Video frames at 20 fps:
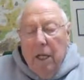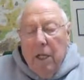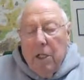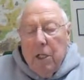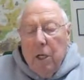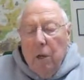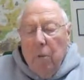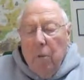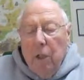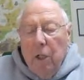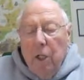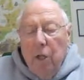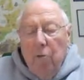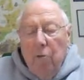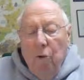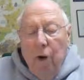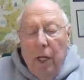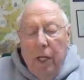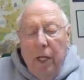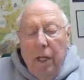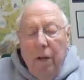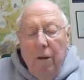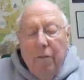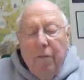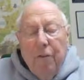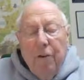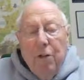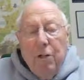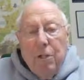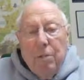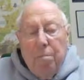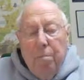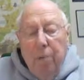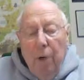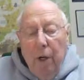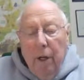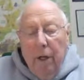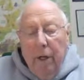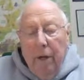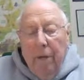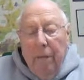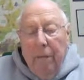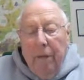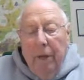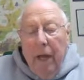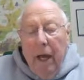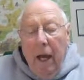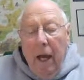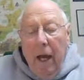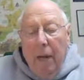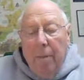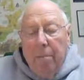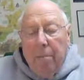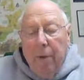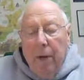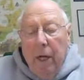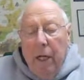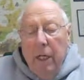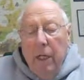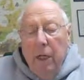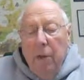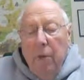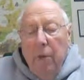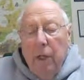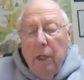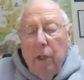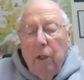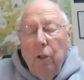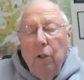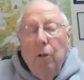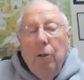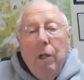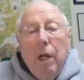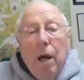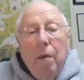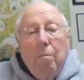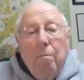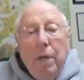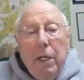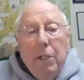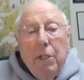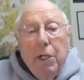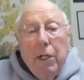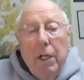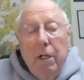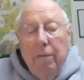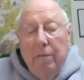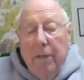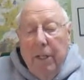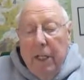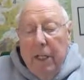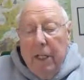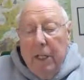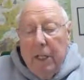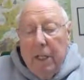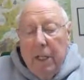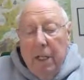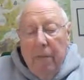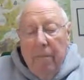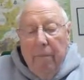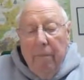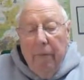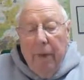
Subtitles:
so when you write your first book, I pray you include a mention of this.